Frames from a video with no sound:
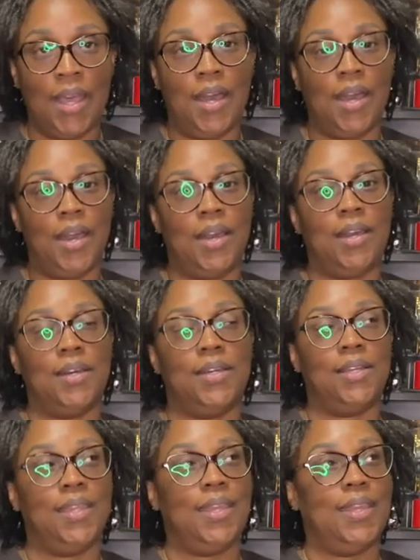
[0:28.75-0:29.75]

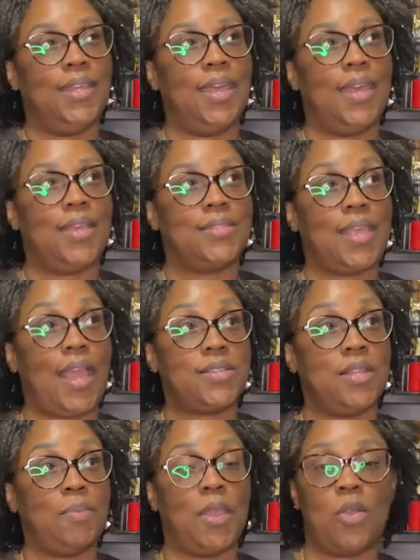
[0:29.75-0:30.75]
It has
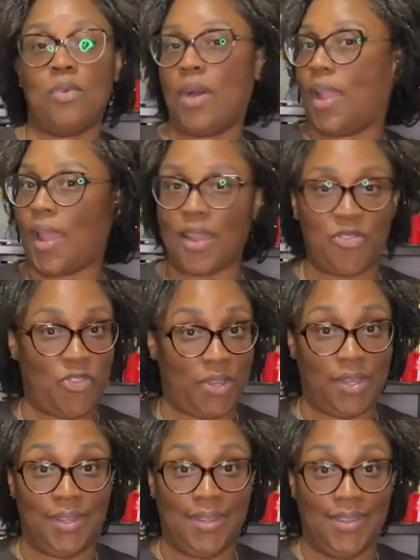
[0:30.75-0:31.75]
actually been a lot of
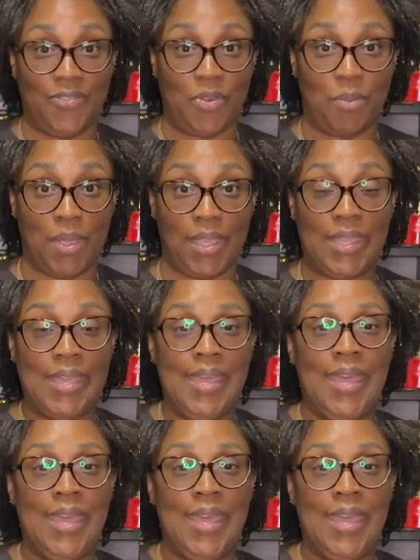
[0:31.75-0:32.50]
fun for me